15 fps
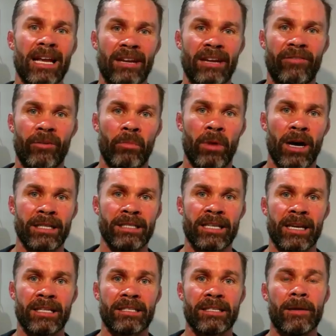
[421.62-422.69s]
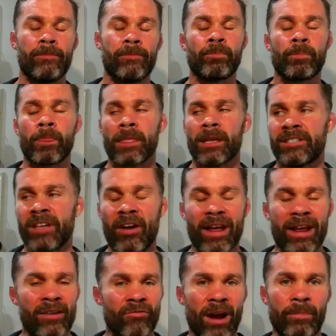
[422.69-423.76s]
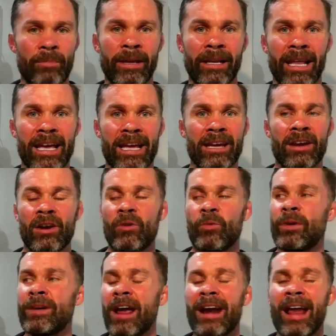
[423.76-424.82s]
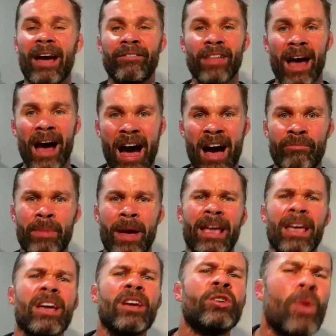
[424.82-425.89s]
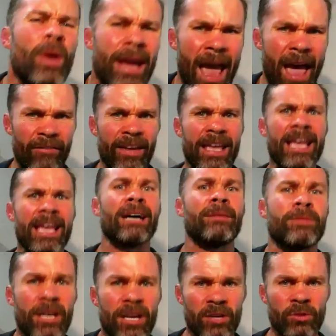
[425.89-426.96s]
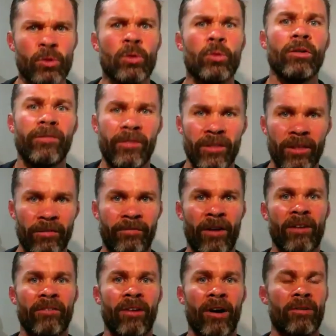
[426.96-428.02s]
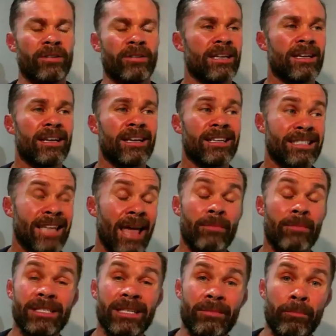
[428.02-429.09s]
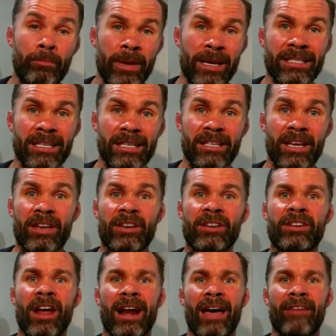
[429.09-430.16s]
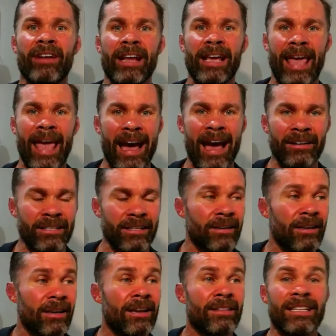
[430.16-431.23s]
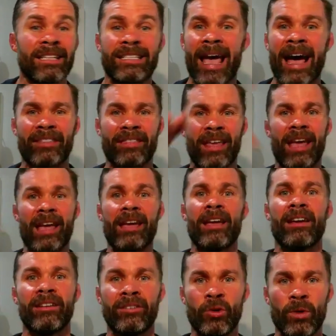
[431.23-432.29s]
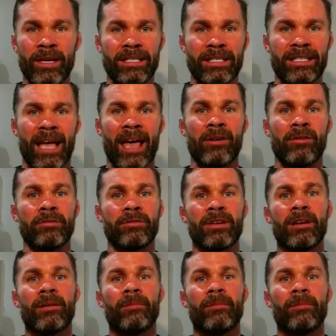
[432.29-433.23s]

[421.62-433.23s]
and different mindsets. So in rugby league, we don't have the halfback doing heavy hit-ups as we would for the front rowers. Same as in business, you don't have an accountant that's out there doing sales.